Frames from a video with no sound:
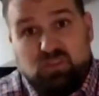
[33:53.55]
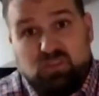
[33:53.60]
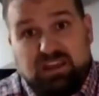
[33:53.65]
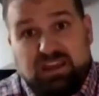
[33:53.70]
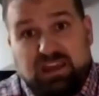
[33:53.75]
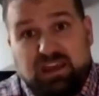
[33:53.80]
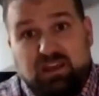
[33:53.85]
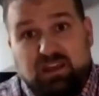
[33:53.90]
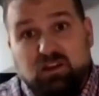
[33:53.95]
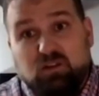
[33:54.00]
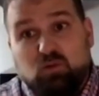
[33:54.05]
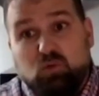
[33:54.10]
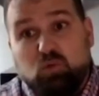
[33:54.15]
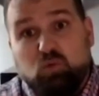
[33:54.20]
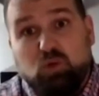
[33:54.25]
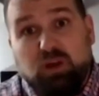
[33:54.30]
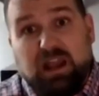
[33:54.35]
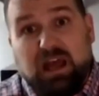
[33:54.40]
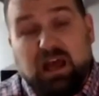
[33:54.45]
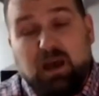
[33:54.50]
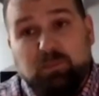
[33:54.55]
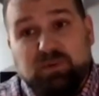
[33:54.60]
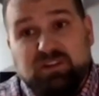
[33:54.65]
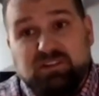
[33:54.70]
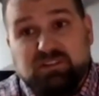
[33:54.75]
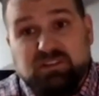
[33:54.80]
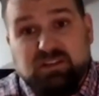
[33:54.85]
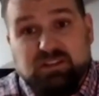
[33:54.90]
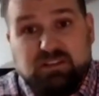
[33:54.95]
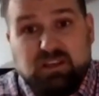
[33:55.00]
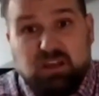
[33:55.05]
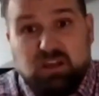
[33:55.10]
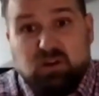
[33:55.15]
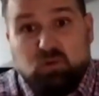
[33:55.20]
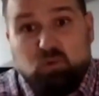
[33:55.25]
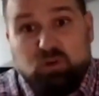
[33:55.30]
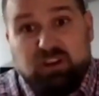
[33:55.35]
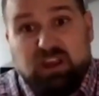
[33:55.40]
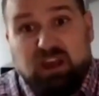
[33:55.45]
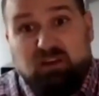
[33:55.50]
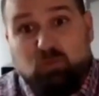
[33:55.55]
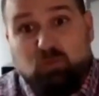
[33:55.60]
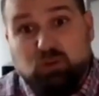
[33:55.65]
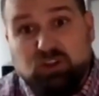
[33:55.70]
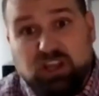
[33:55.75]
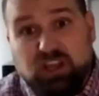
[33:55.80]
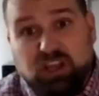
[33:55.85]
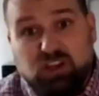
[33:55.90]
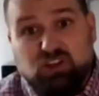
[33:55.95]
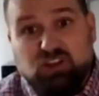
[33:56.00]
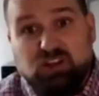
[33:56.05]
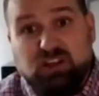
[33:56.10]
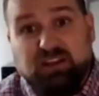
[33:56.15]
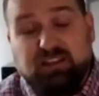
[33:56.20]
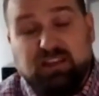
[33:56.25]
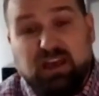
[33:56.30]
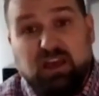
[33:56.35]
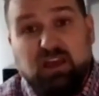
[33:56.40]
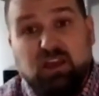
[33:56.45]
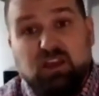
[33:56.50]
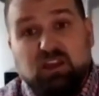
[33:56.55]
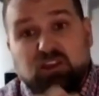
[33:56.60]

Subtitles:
And what happens is, when you have a mutation like that,